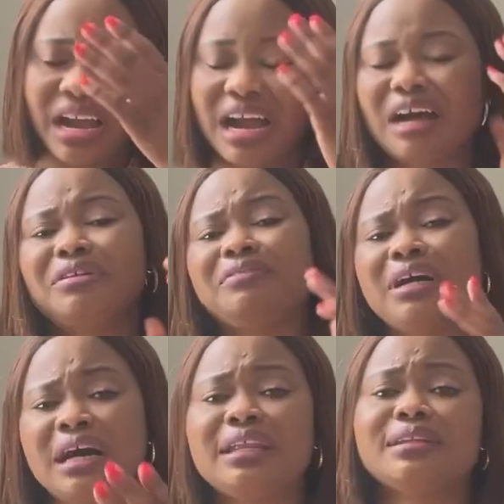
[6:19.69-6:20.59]
have you ever
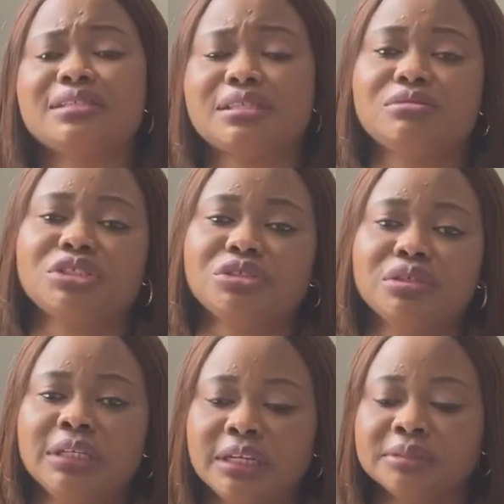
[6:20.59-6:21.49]
had any
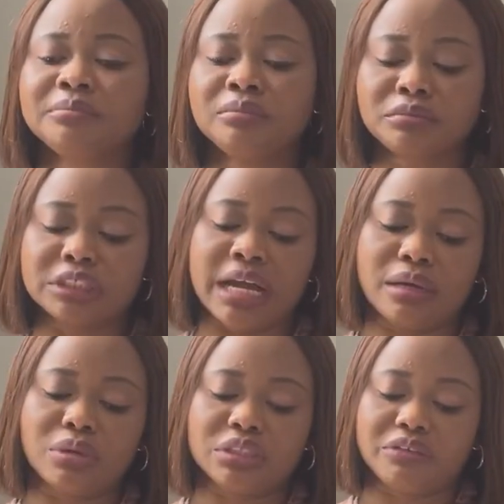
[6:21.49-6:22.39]
situation that you had
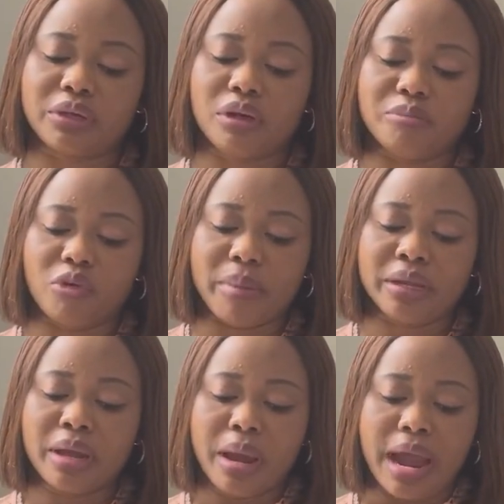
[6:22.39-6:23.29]
one difficult moment